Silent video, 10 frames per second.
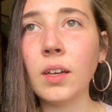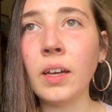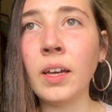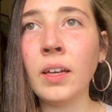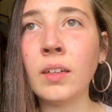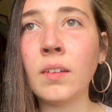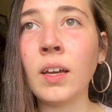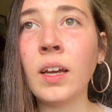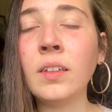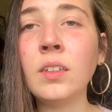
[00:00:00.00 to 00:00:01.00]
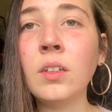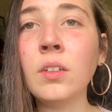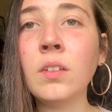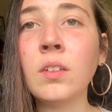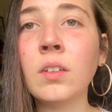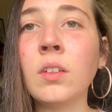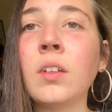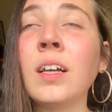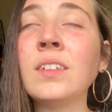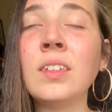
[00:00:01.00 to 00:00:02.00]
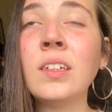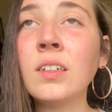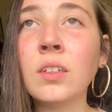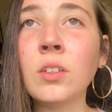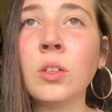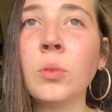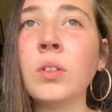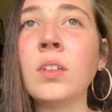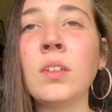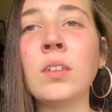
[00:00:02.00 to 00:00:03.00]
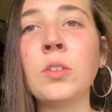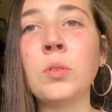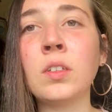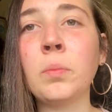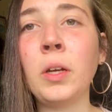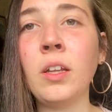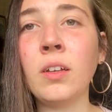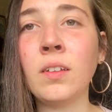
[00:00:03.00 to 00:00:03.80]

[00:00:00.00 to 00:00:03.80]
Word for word: and I didn't I still didn't know that this was a panic